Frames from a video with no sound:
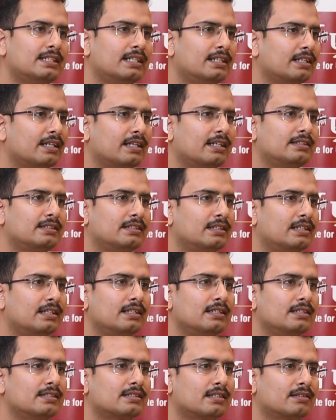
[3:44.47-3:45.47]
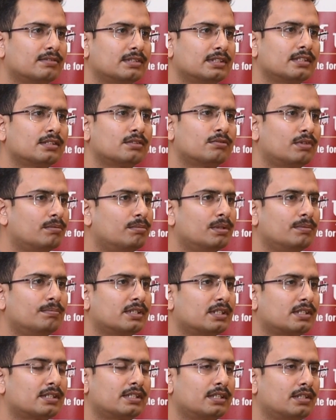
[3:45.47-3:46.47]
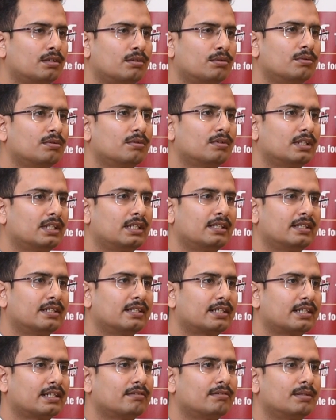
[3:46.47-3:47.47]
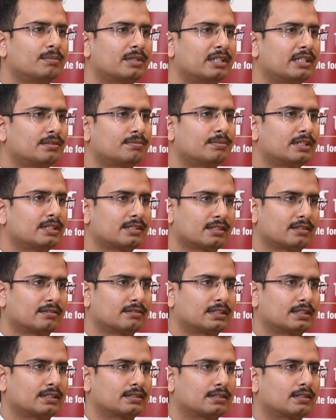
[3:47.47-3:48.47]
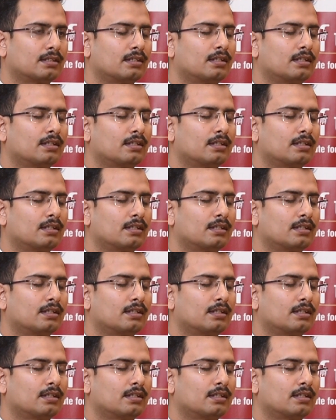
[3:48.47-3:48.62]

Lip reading: that engineering services will be merged into Indian Railway Management Services.